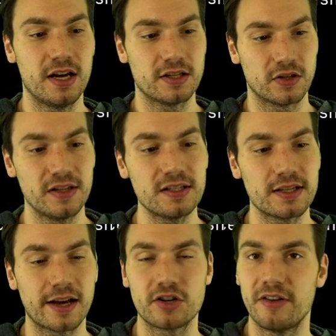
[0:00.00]
So this is
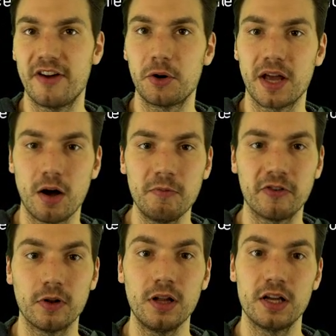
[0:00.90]
actually very
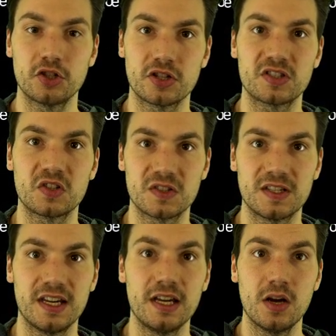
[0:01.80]
helpful just to
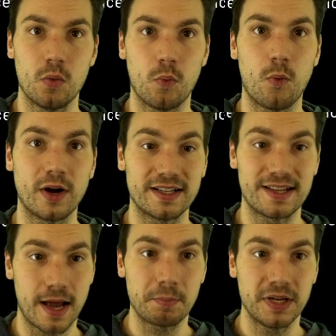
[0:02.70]
see what is
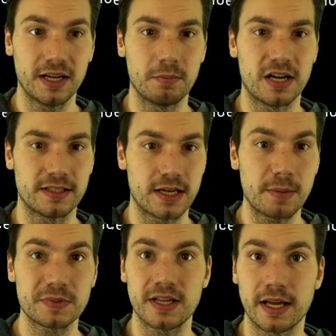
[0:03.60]
happening in my
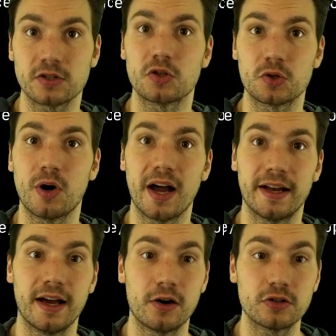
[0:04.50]
steps and to try
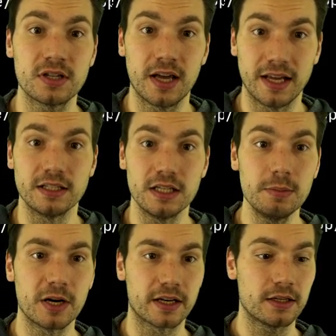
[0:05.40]
it out and
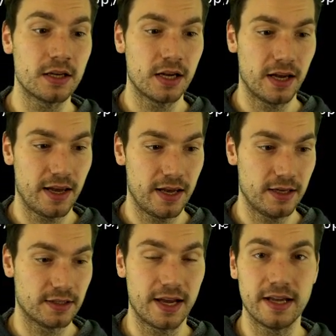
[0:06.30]
debug it
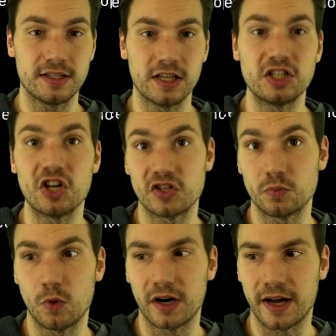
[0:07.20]
in case it
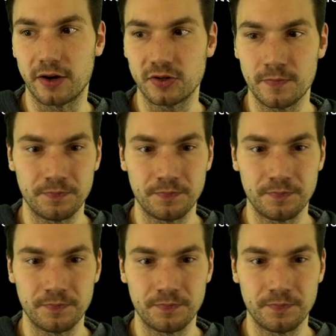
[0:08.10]
doesn't work out.